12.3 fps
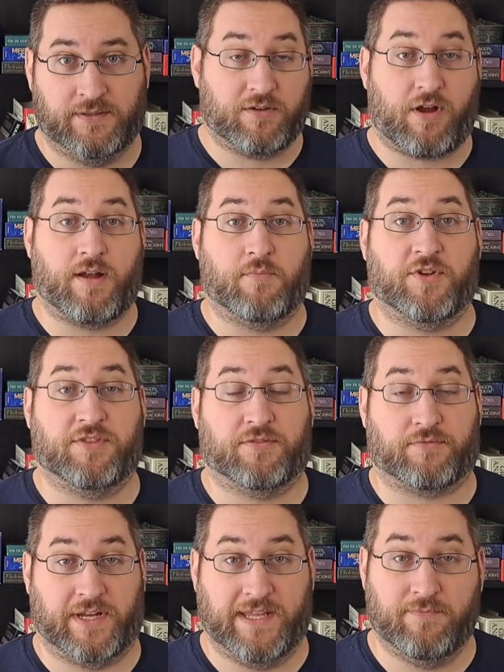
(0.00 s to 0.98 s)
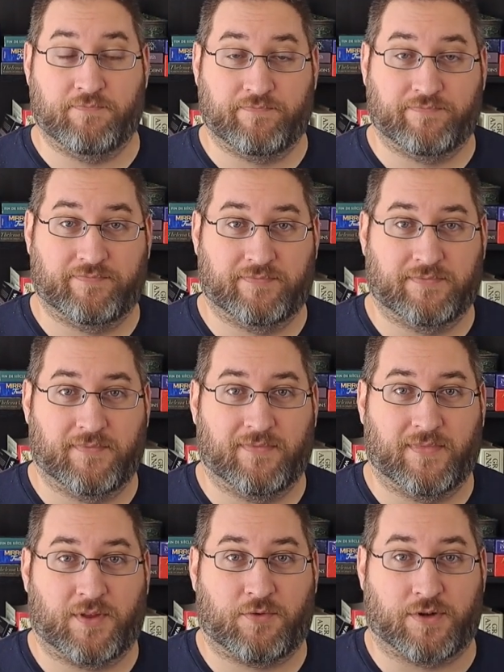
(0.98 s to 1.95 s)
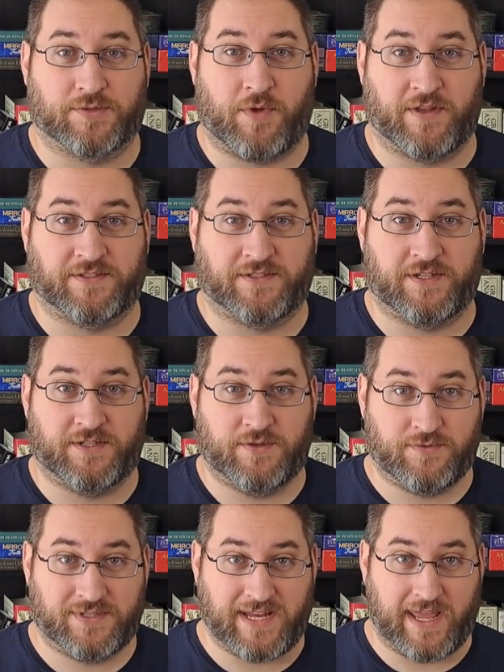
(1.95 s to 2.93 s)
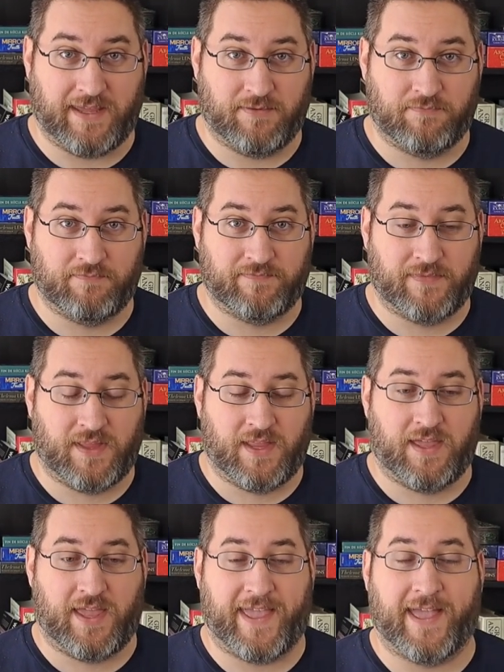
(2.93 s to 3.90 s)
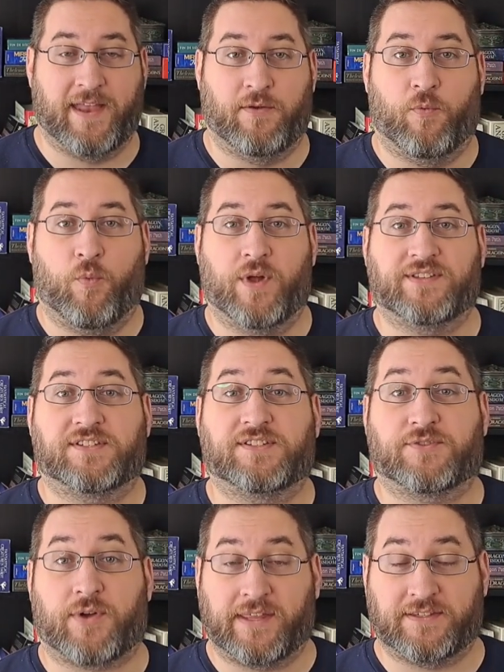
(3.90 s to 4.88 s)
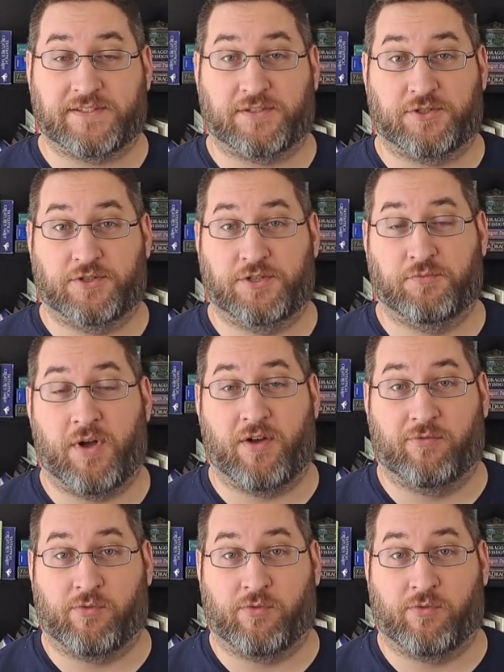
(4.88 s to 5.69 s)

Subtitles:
Card number three corresponds to Tuesday, and what strengths should you put